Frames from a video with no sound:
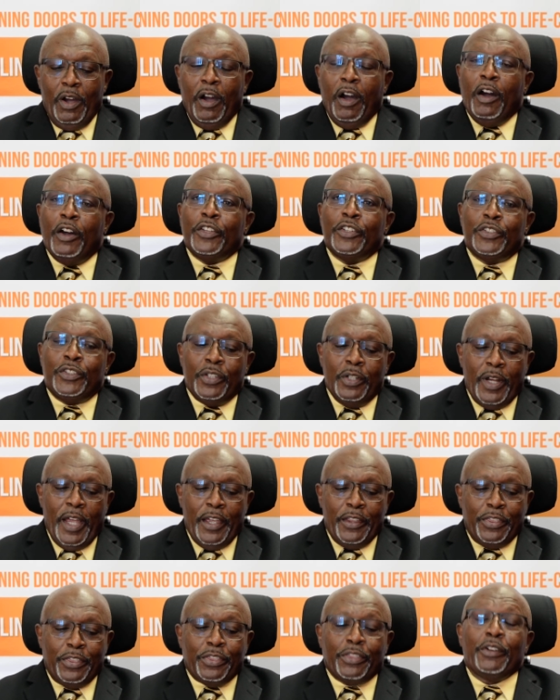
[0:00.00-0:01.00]
on
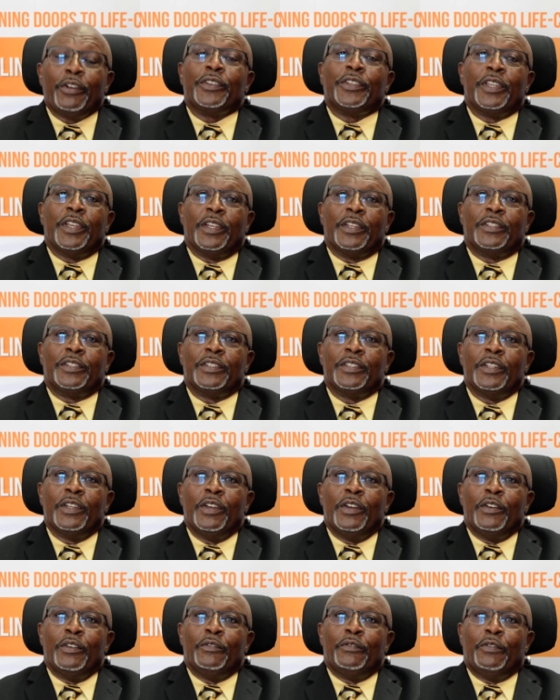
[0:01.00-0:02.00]
July 30th
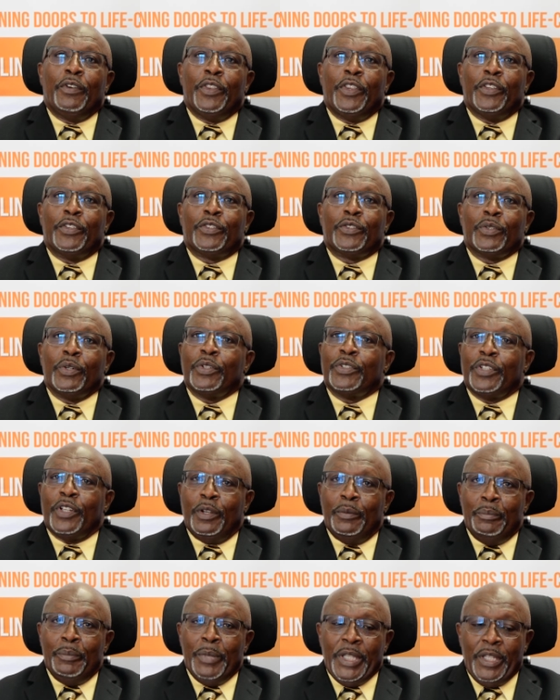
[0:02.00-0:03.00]
for this social
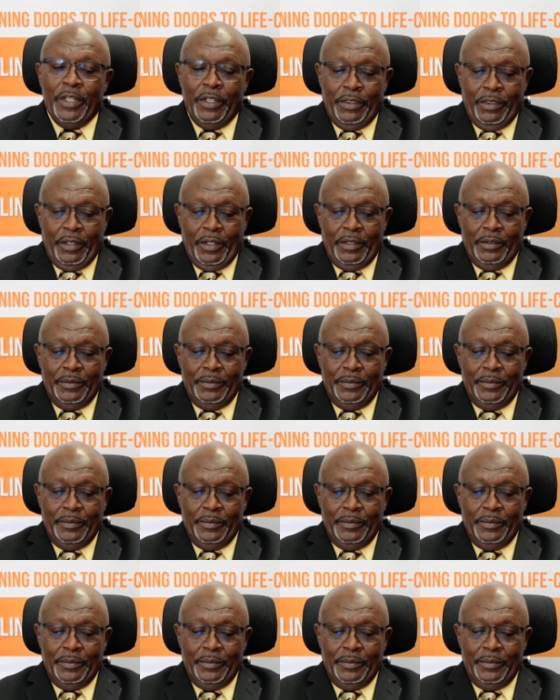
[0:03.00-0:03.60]
mediathon.